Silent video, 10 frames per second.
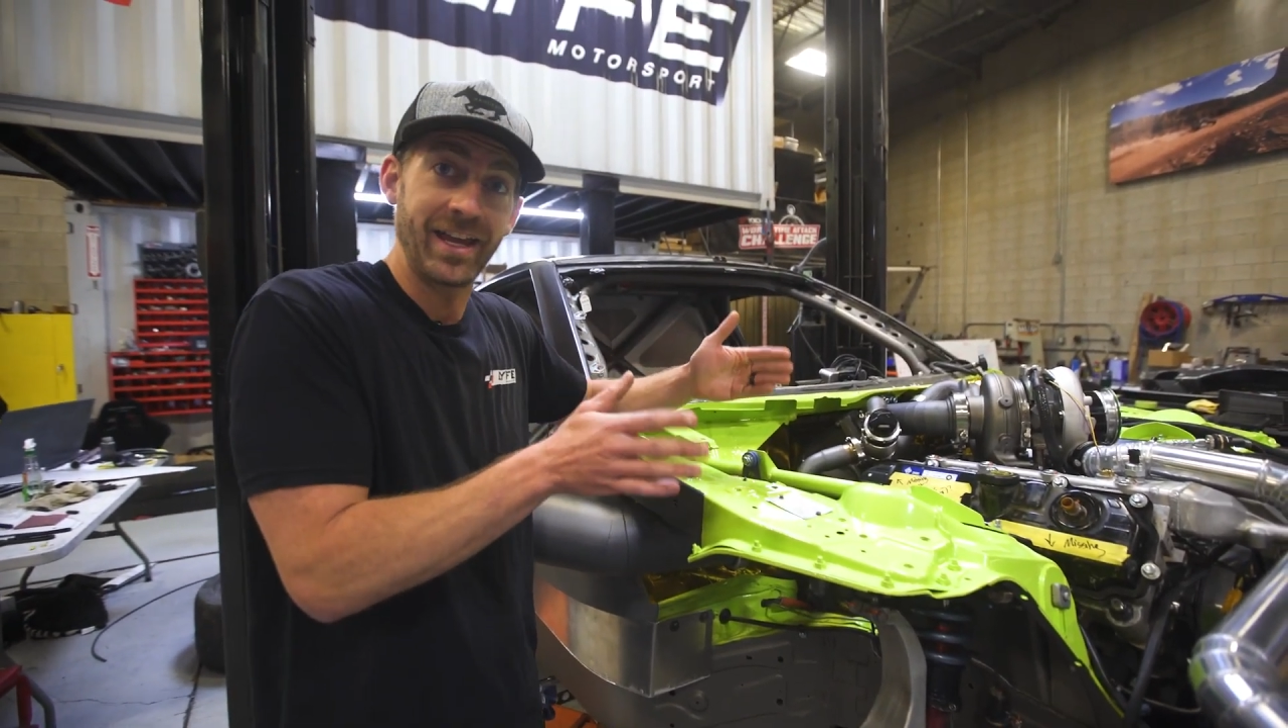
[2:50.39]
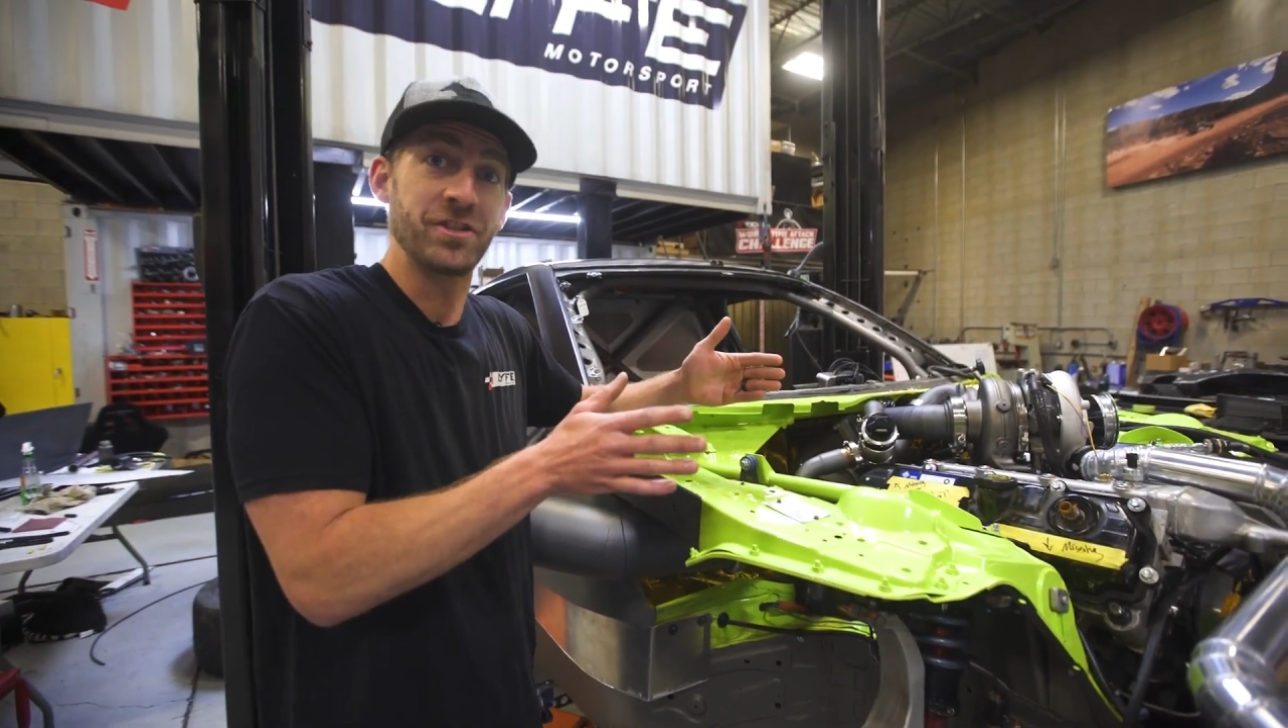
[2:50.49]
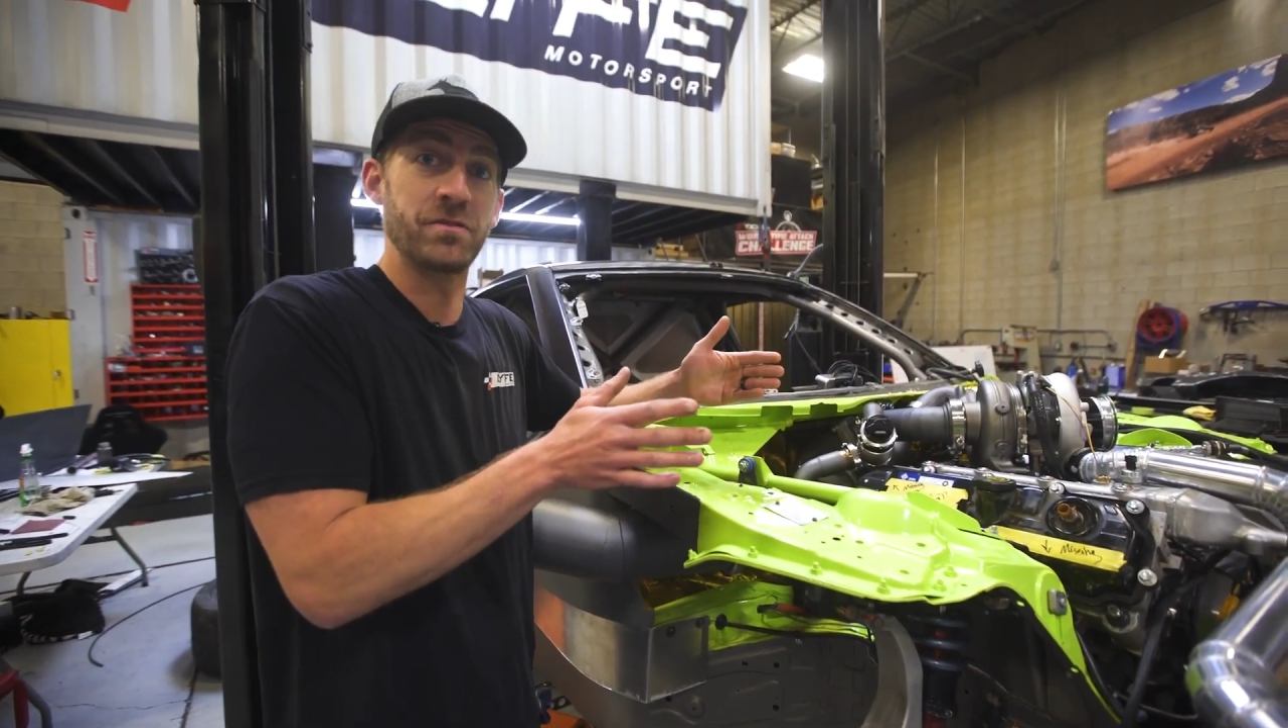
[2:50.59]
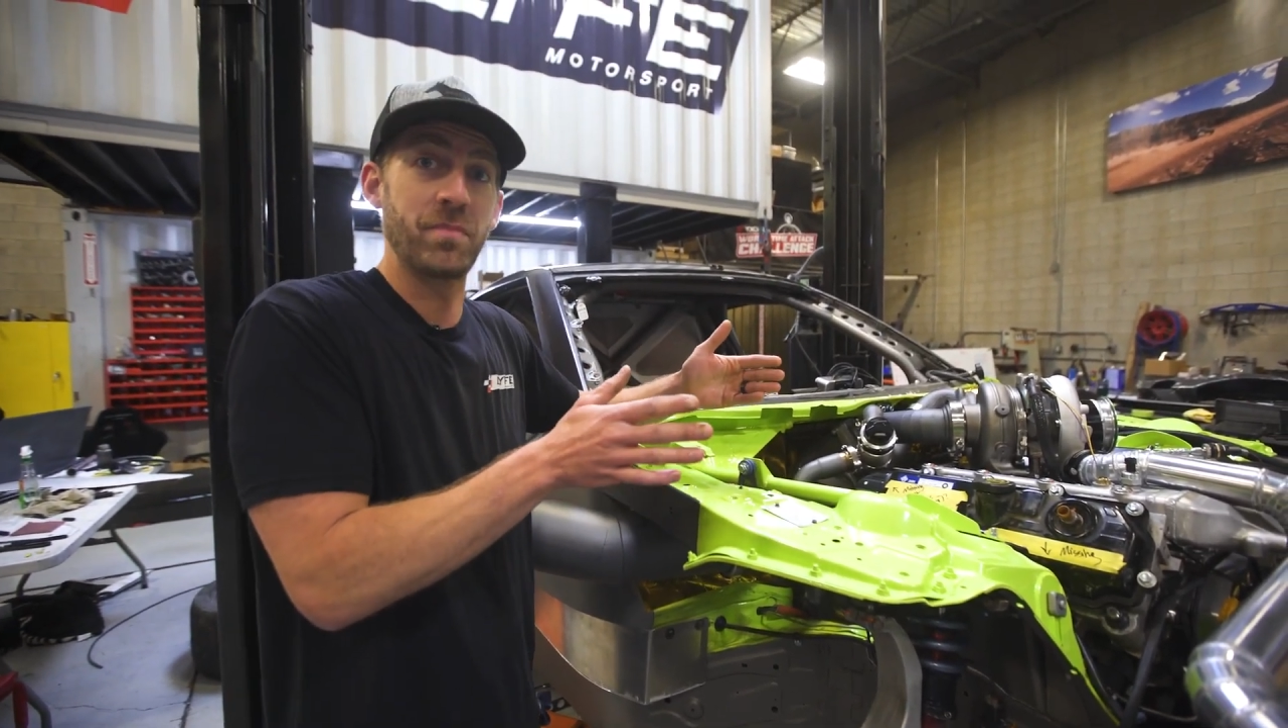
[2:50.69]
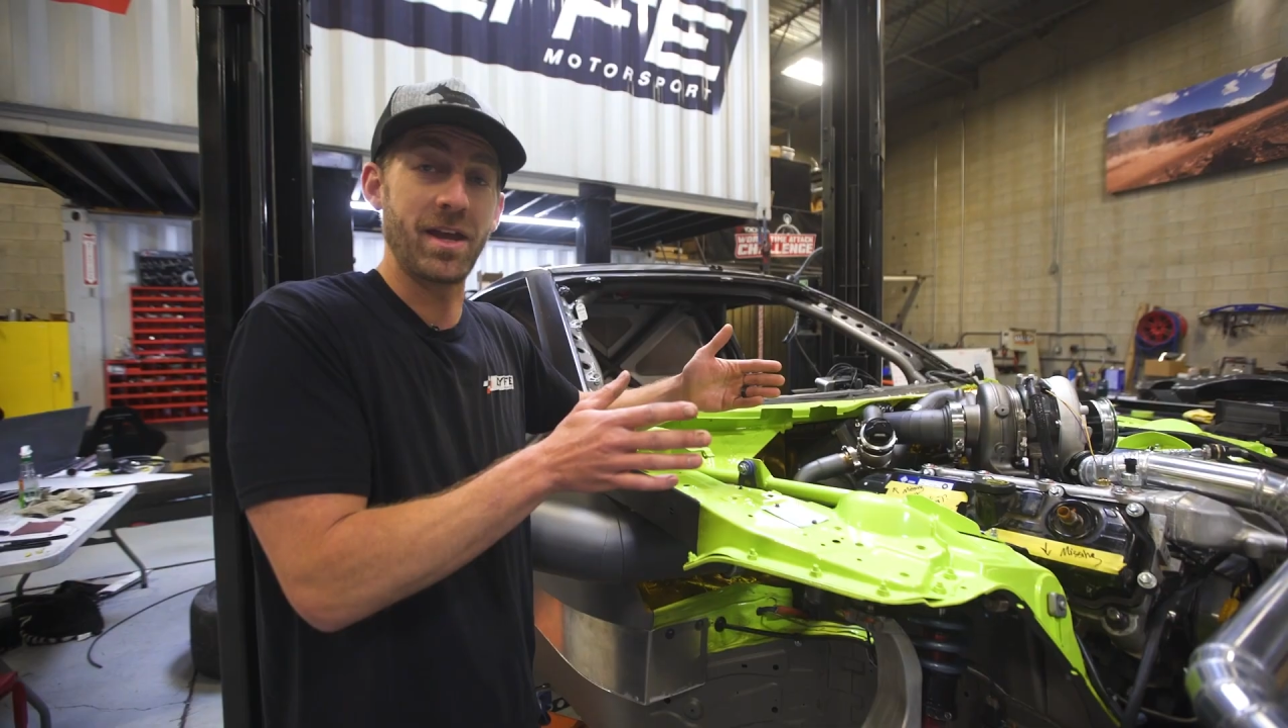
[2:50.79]

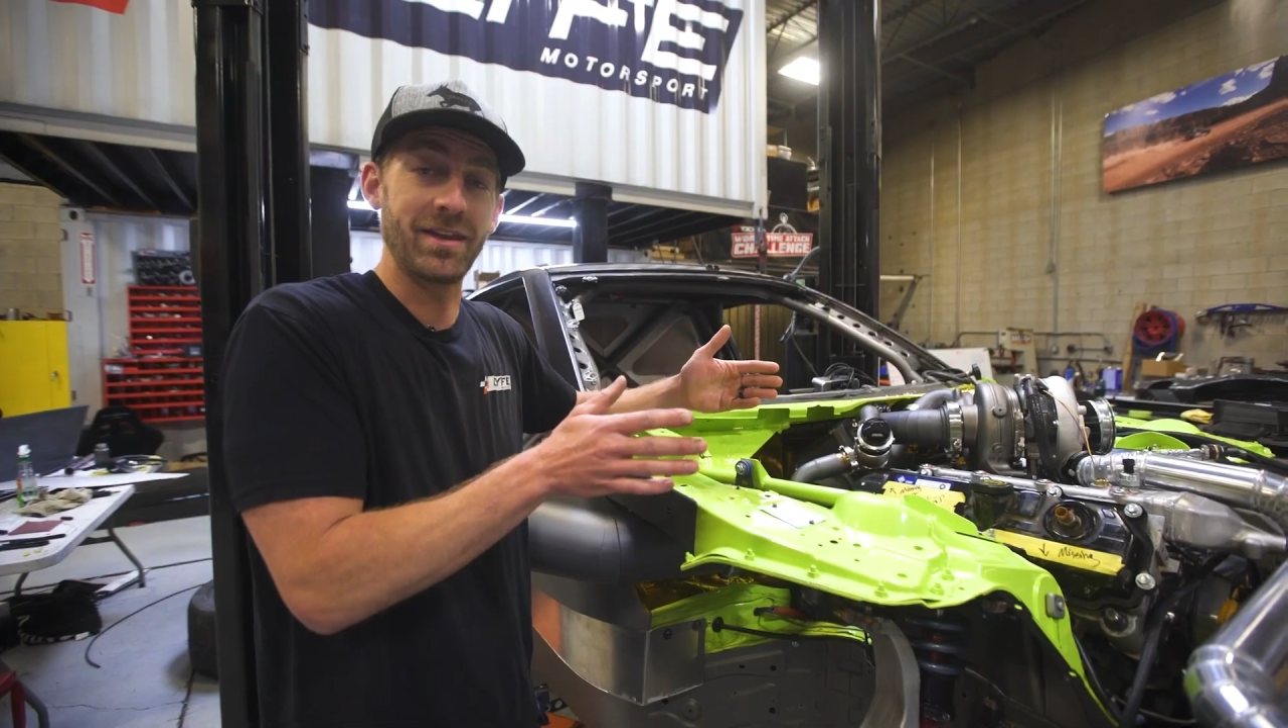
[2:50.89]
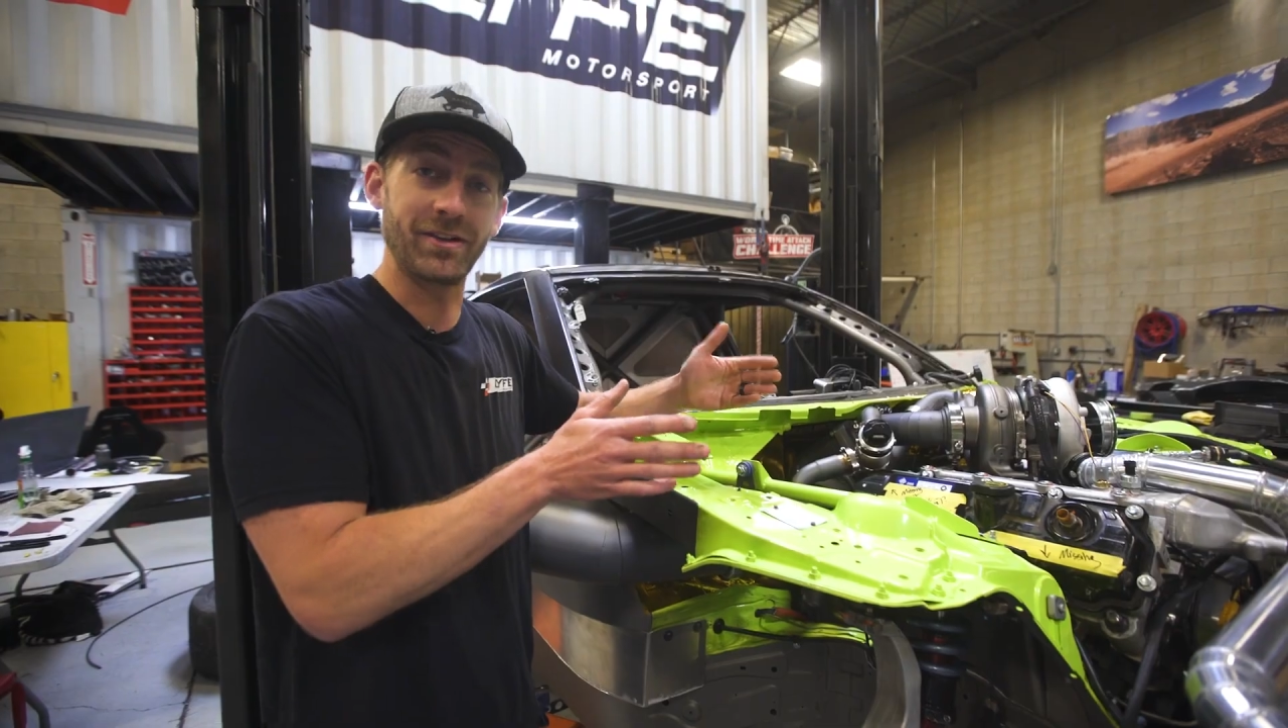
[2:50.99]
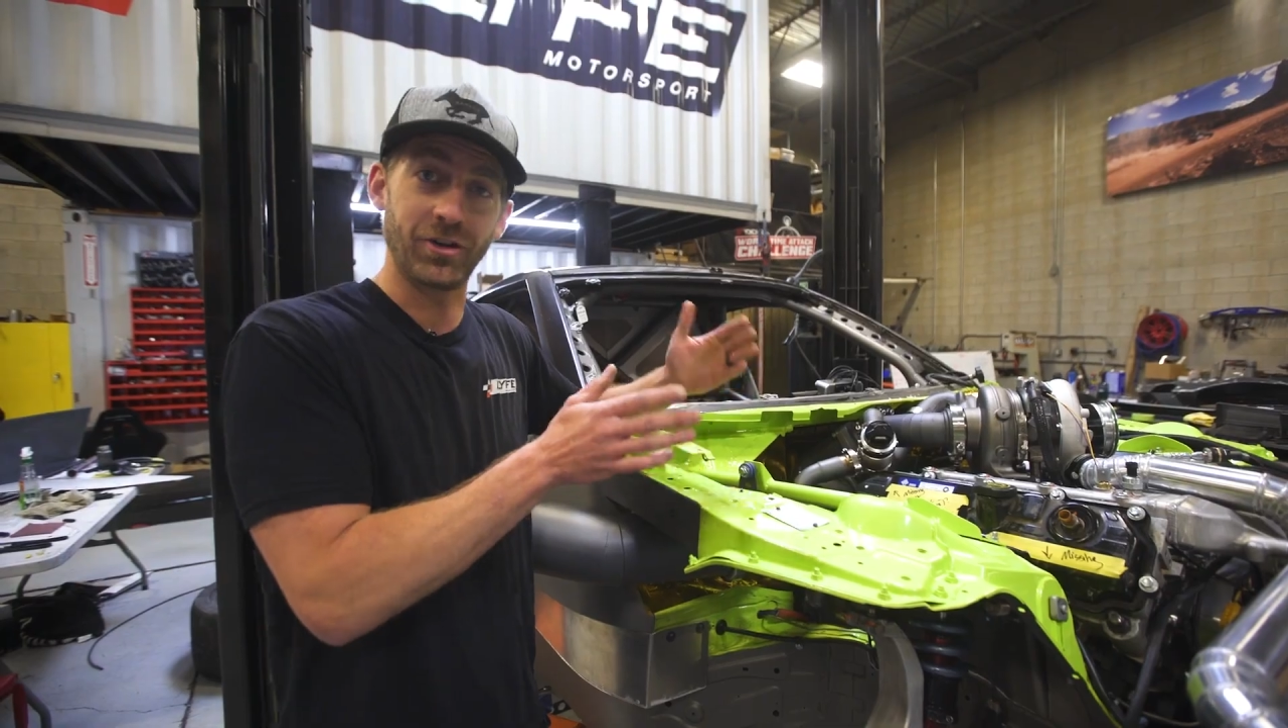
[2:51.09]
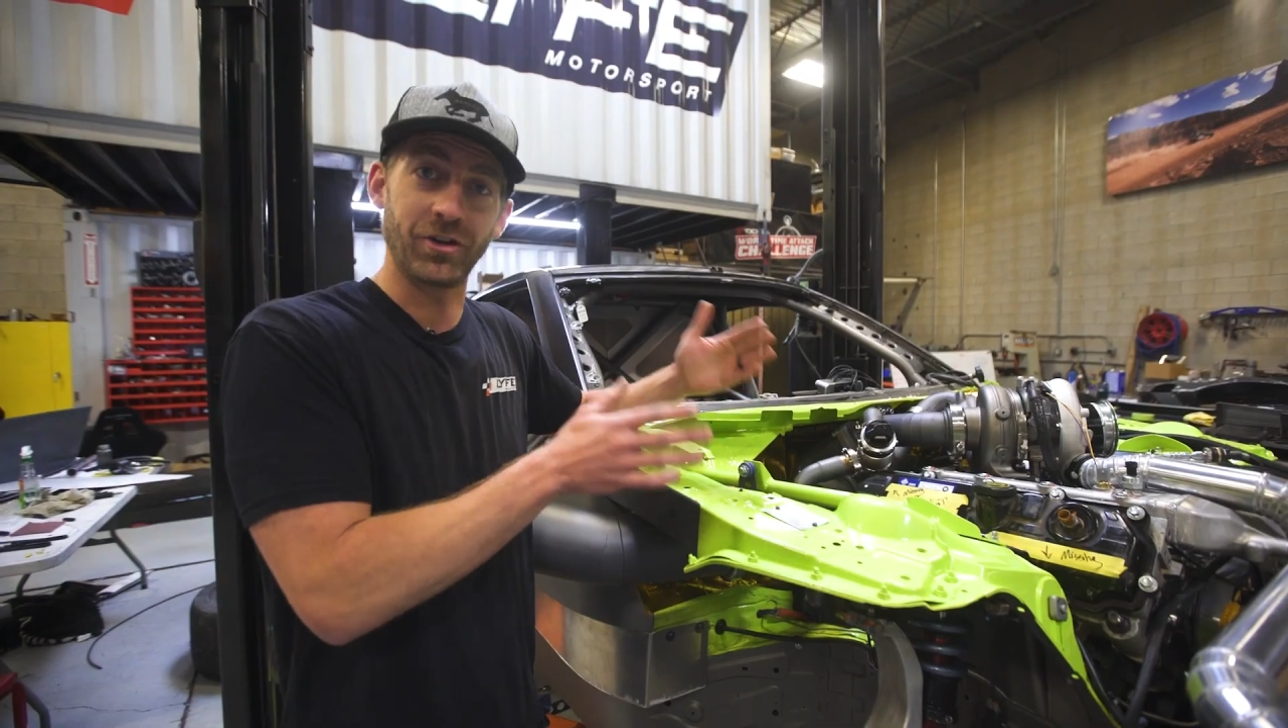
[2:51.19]
engine bay that our